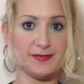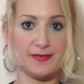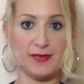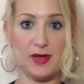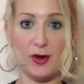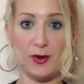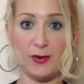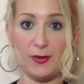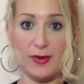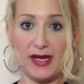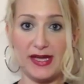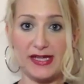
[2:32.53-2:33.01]

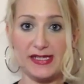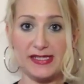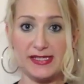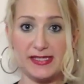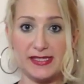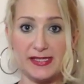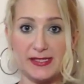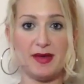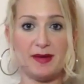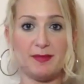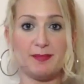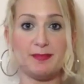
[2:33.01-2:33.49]

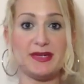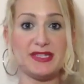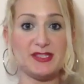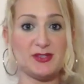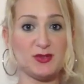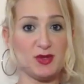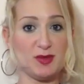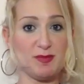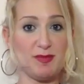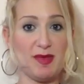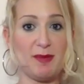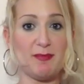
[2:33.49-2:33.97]
Alright? But
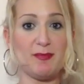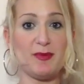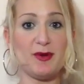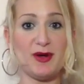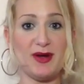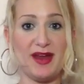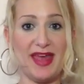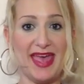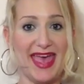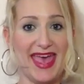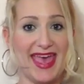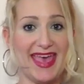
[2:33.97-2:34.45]

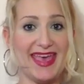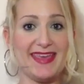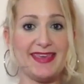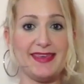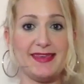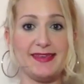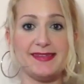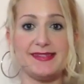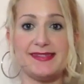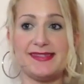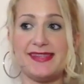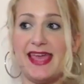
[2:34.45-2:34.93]
remember, A
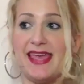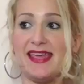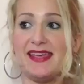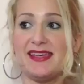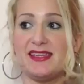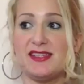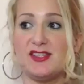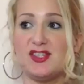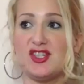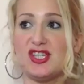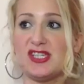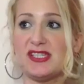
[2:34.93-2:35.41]
is
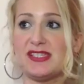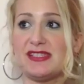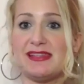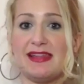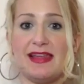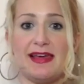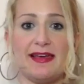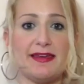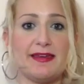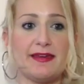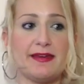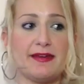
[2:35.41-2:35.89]
A, just
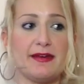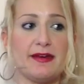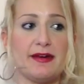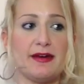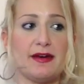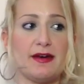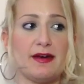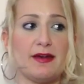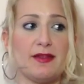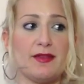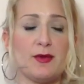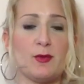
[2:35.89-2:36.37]
like
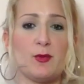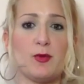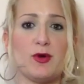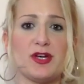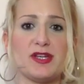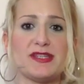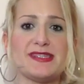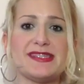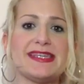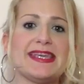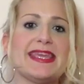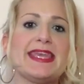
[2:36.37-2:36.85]
the
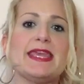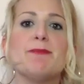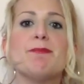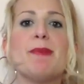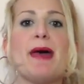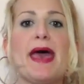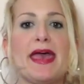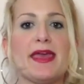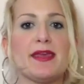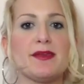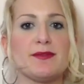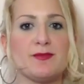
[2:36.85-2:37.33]
word
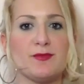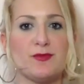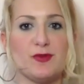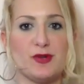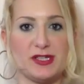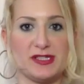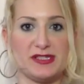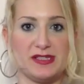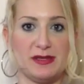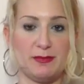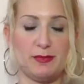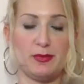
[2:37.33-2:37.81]
eBay, for
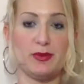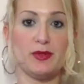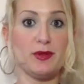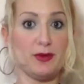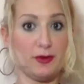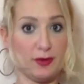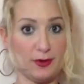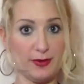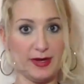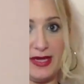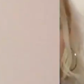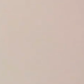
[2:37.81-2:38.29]
example.
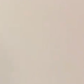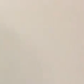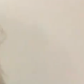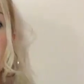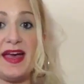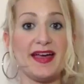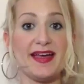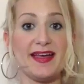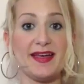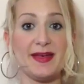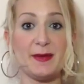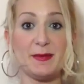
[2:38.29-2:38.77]
Alright?
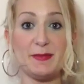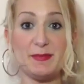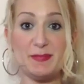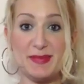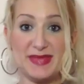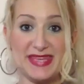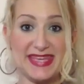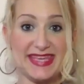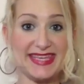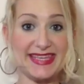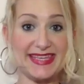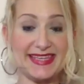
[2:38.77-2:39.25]

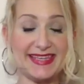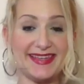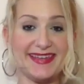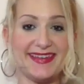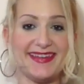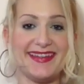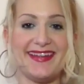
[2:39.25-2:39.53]
B.